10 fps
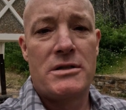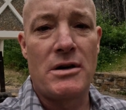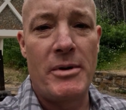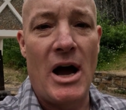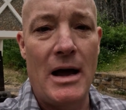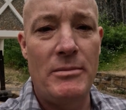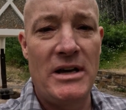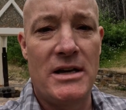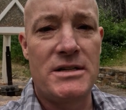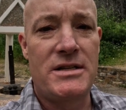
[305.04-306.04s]
So behind me
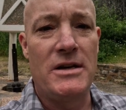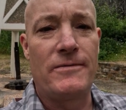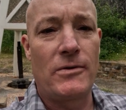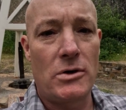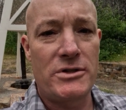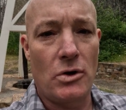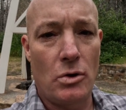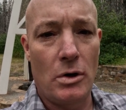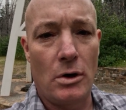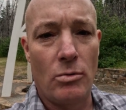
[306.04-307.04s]
is the first
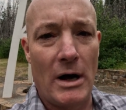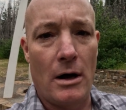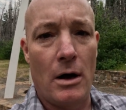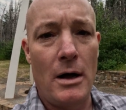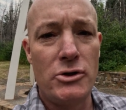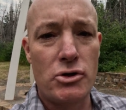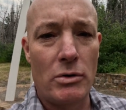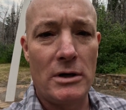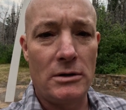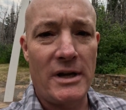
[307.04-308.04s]
oil well
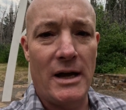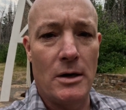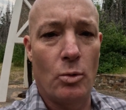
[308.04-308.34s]
drilled in